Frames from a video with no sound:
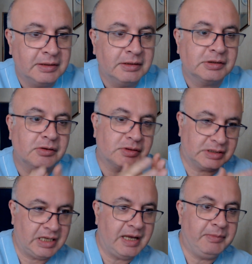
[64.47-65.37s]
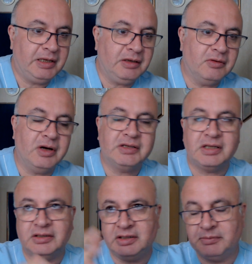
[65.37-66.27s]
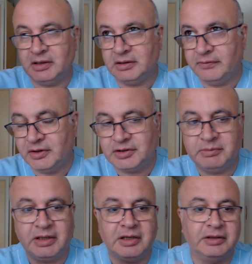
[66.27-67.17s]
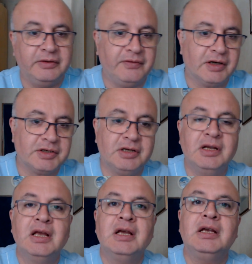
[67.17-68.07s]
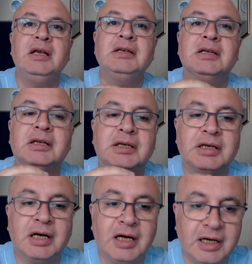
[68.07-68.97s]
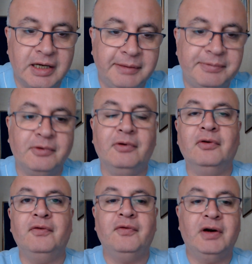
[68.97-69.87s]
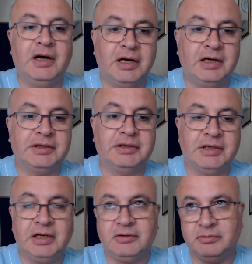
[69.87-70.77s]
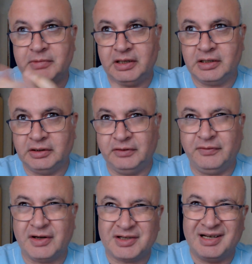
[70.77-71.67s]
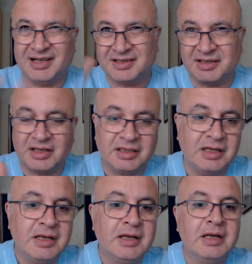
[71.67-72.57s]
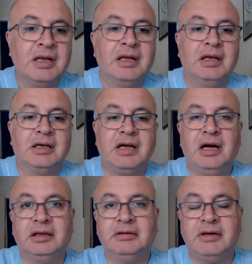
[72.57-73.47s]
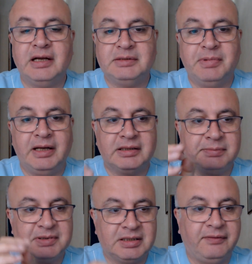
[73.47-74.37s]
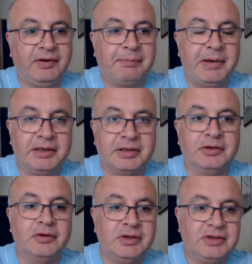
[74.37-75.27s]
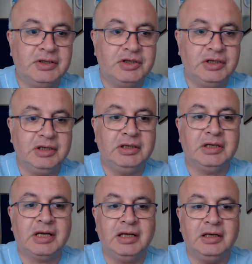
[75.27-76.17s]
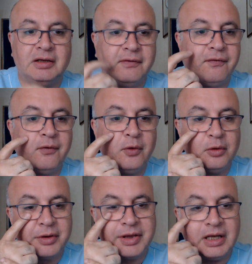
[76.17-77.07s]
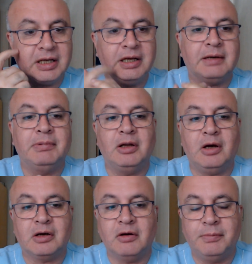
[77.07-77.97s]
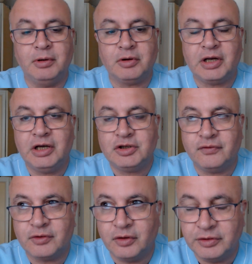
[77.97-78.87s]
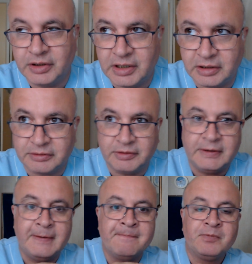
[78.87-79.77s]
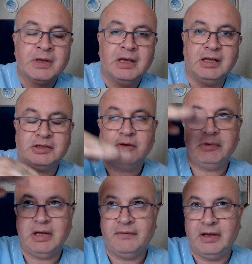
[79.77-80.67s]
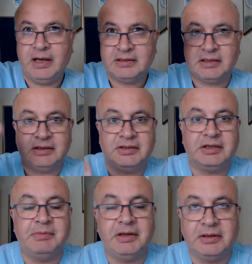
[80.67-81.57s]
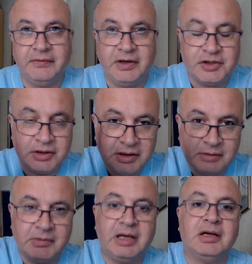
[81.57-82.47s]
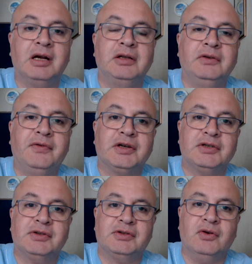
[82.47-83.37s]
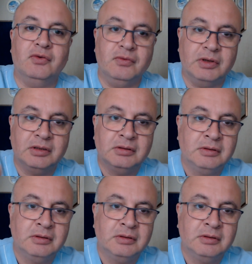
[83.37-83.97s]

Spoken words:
So STEMI, or ST segment elevation myocardial infarction, is a type of heart attack or myocardial infarction heart attack characterized by a specific pattern on ECG indicating a full thickening blockage of coronary artery. And so we have a ST segment elevation in a myocardial infarction zone,